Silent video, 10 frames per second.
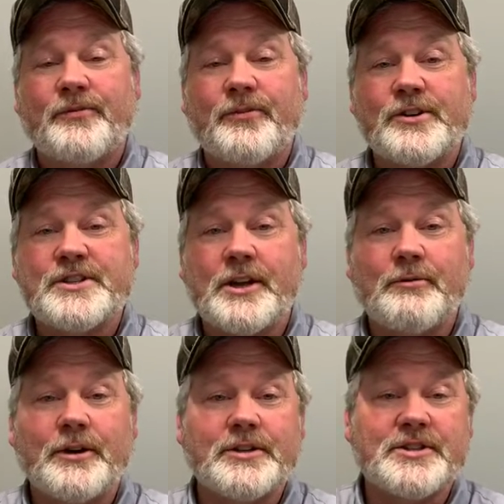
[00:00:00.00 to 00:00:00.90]
First, I
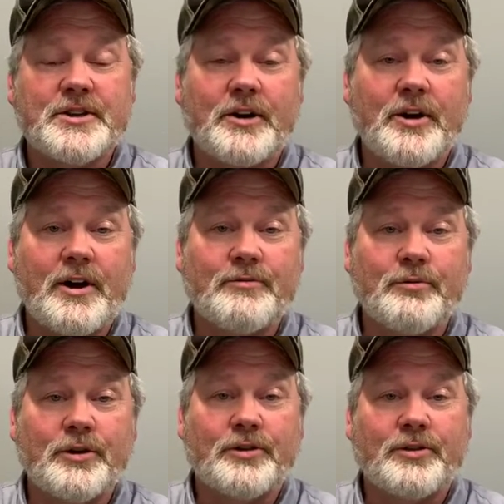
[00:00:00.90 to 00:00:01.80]
wanted to start off
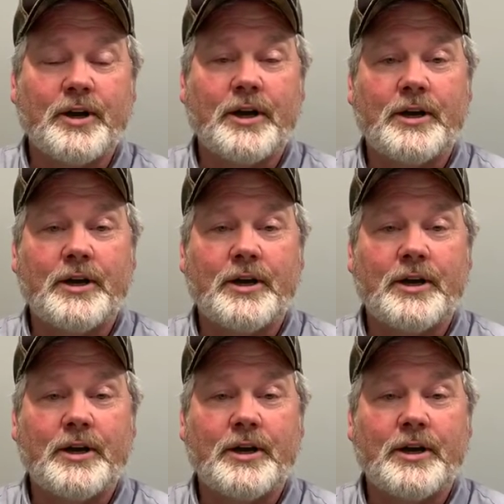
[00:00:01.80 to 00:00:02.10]
with